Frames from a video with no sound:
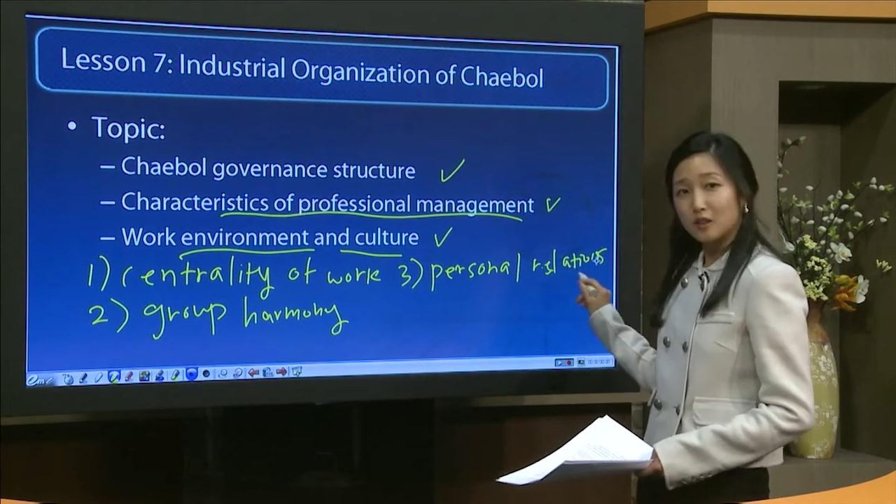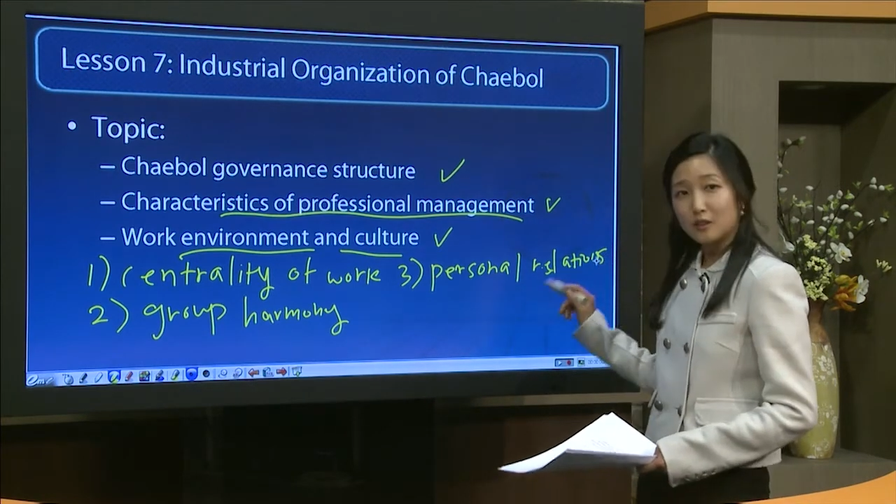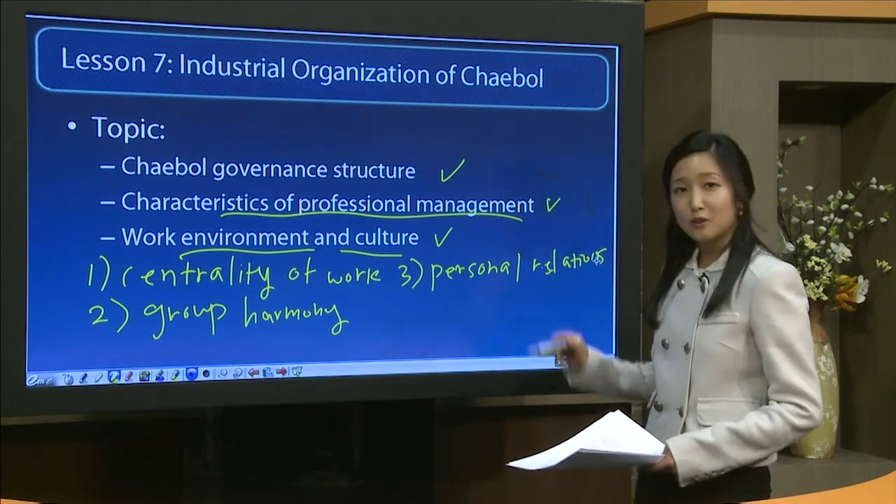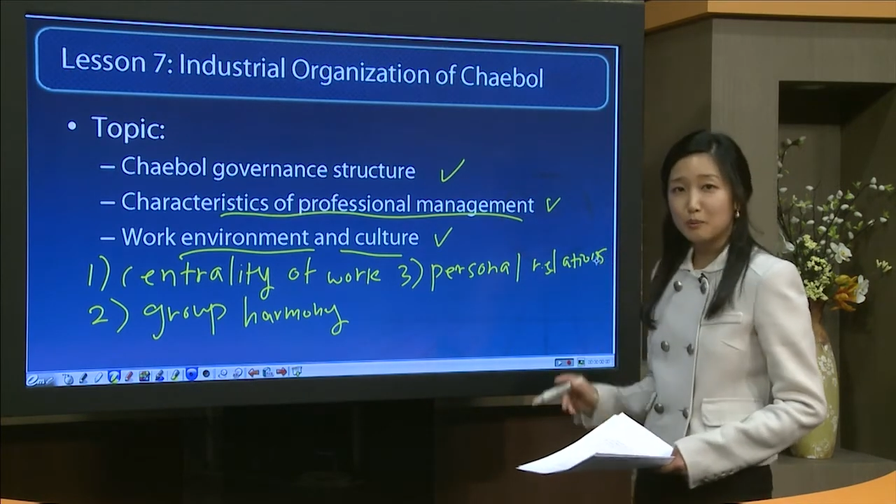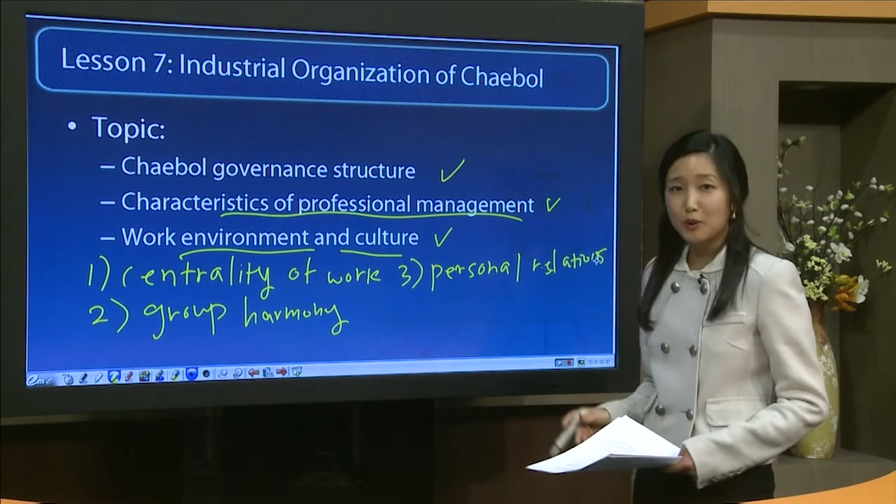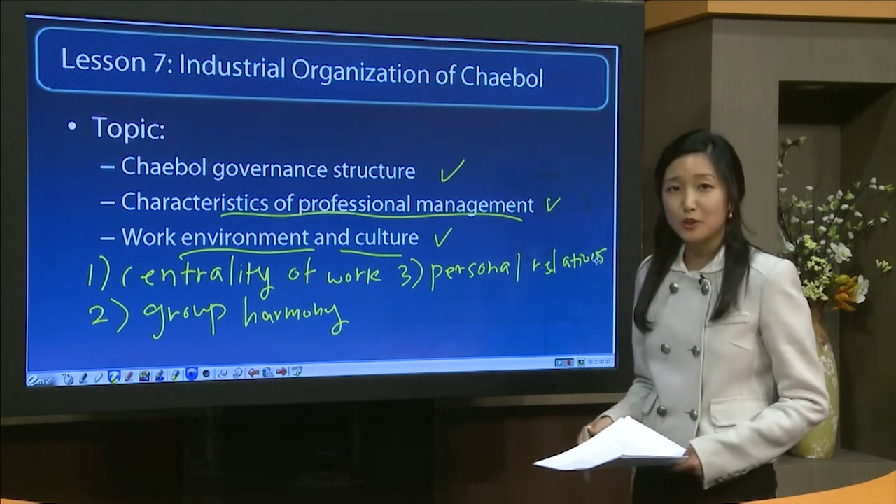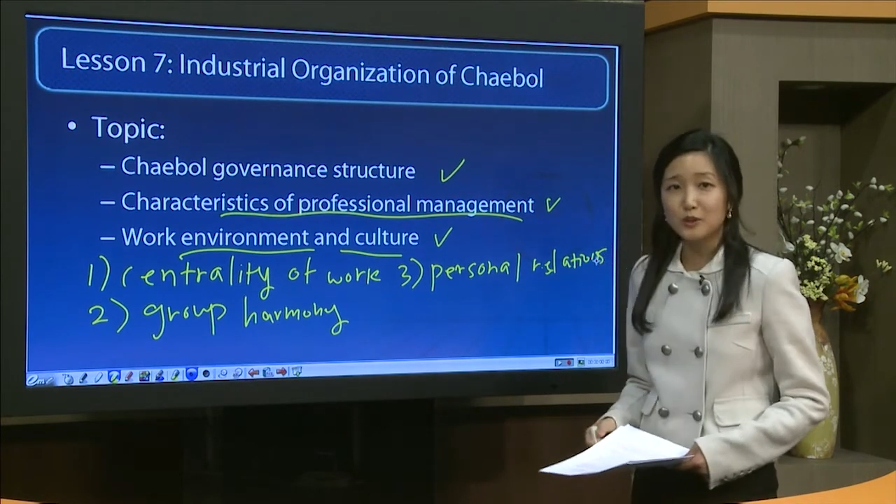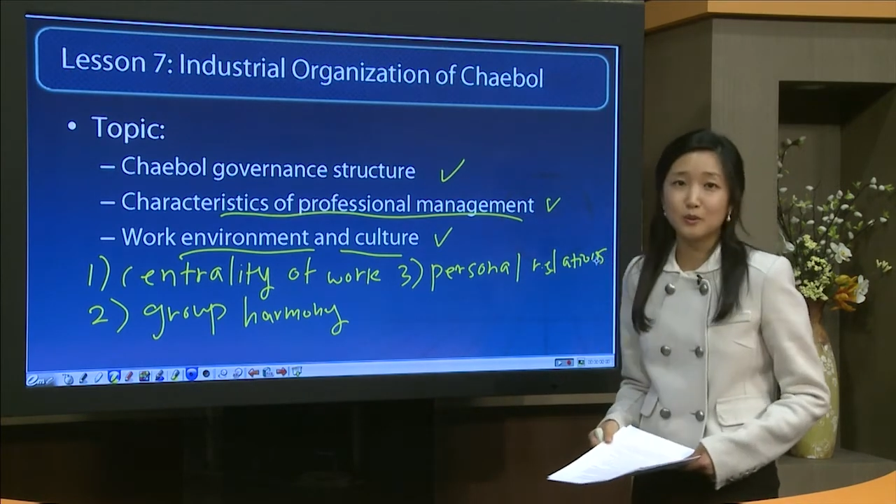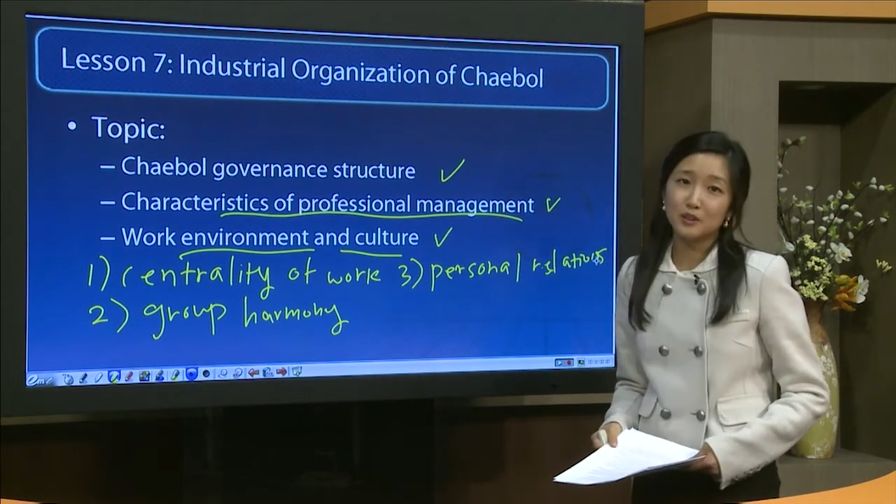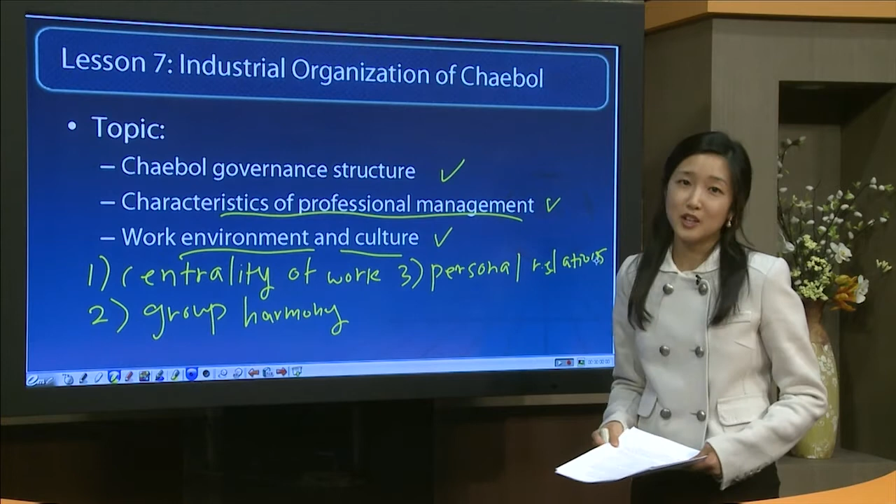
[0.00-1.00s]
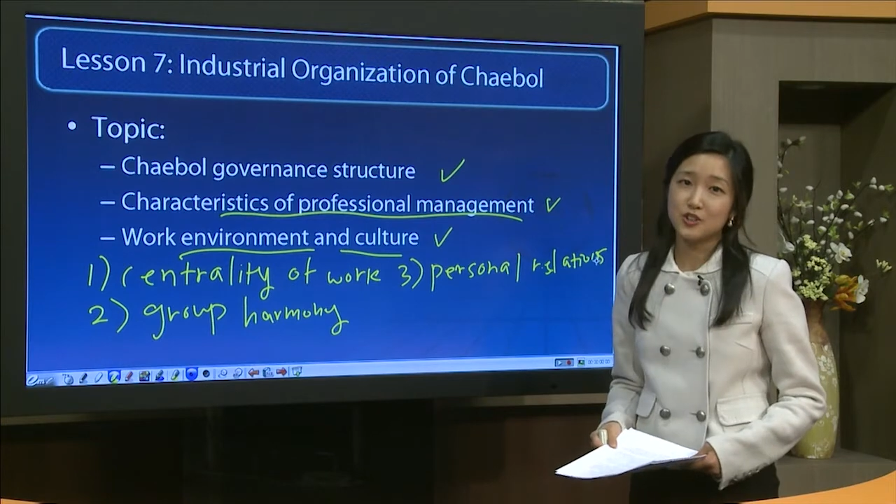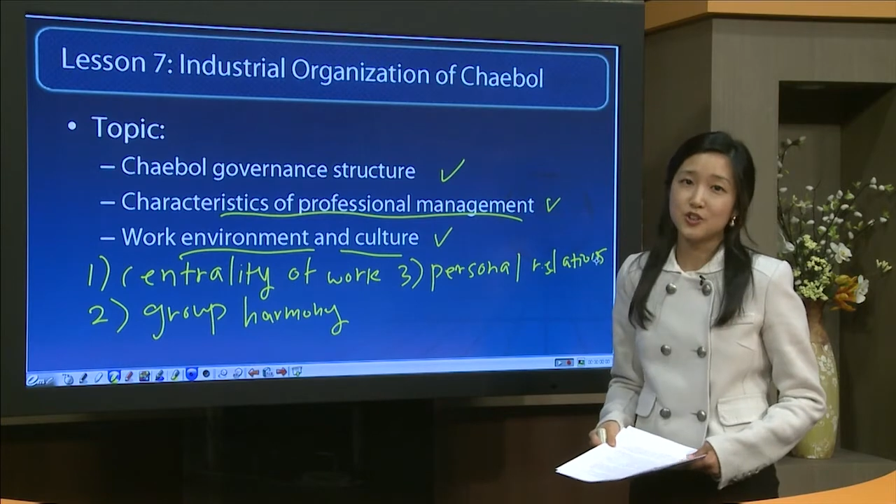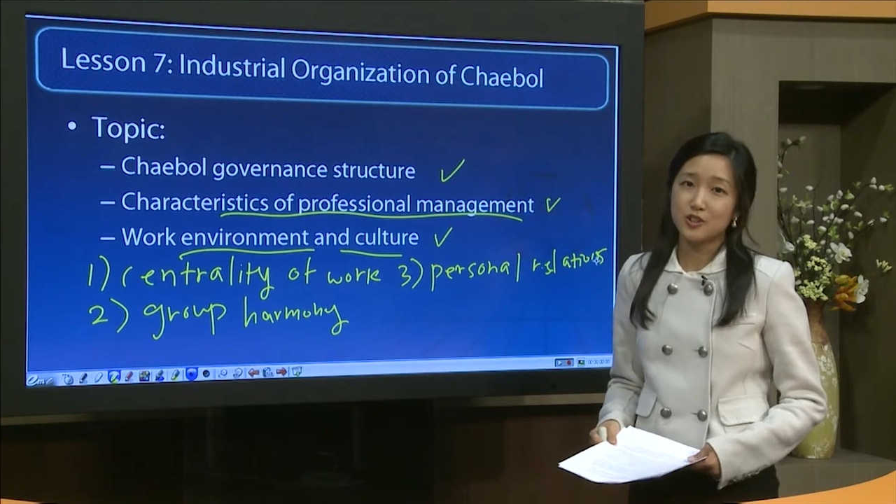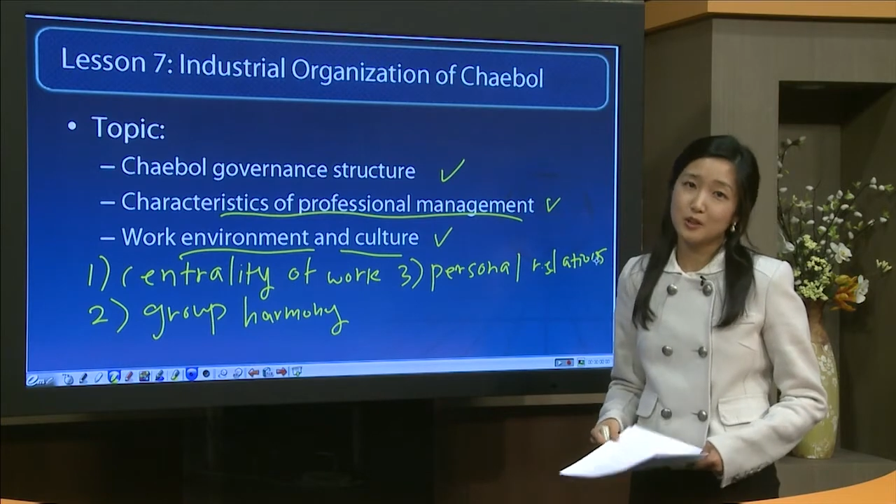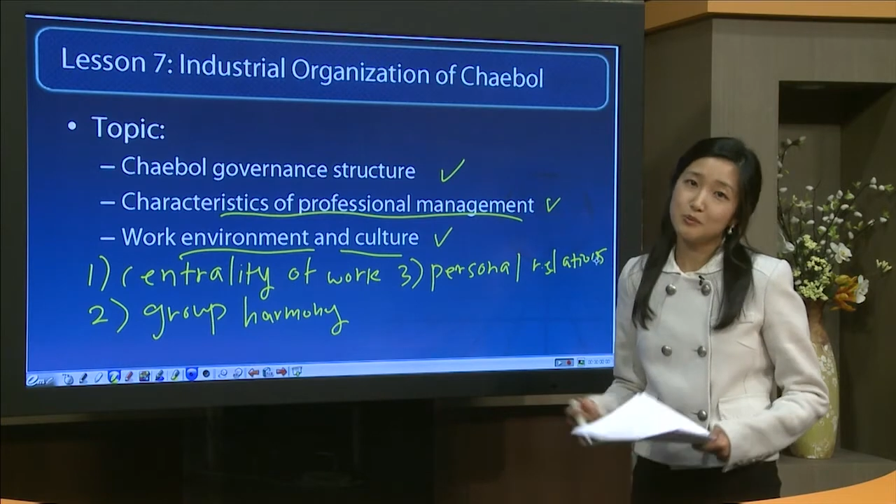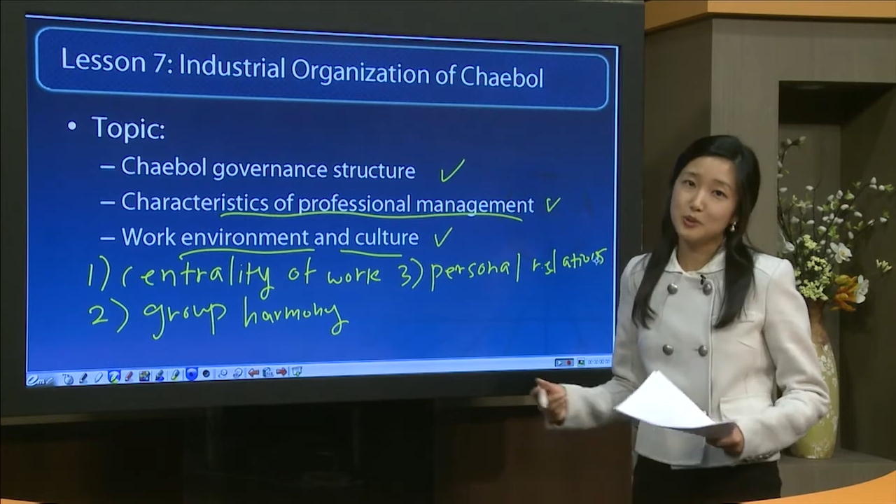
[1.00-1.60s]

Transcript: through personal relationships